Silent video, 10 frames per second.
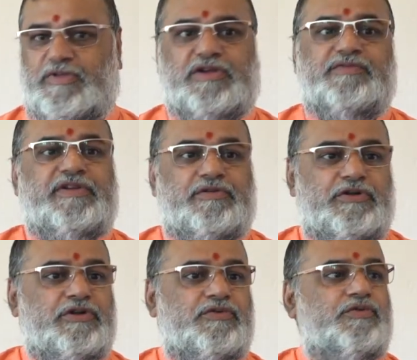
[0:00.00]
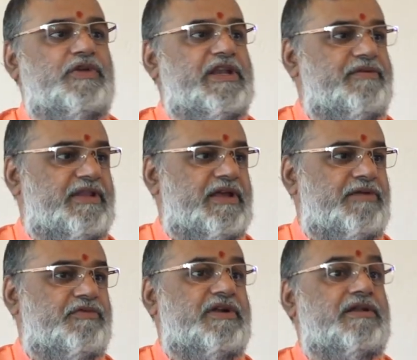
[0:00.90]
because we do not know who lived
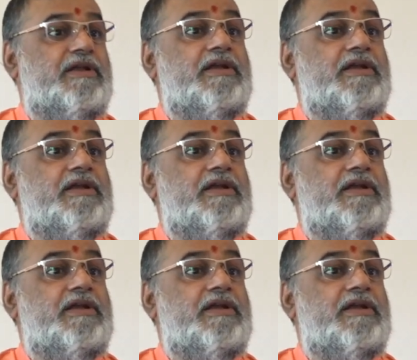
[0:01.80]
there, what